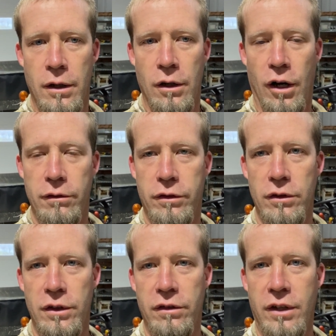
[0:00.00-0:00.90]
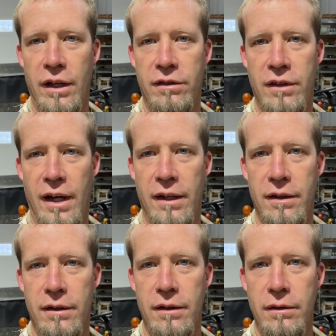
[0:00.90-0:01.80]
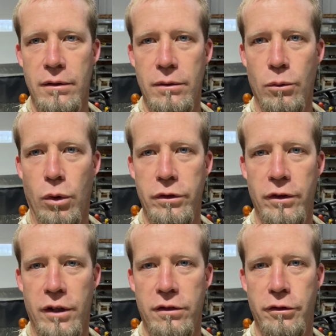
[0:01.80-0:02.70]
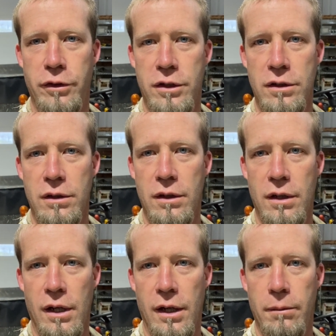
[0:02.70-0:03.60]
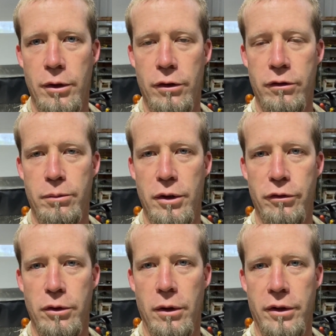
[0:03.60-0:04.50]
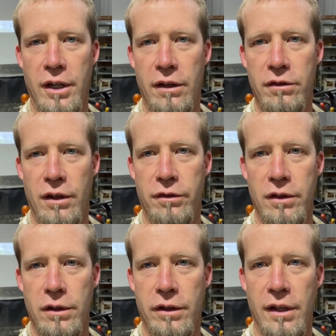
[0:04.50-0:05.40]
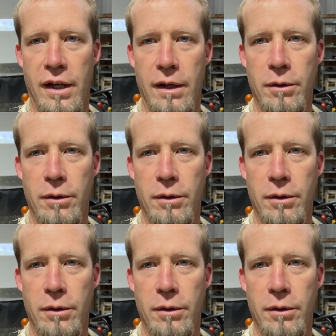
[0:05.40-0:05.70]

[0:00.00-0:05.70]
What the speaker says: obviously in this case that was not sufficient, and there's been a few other cases I've seen online.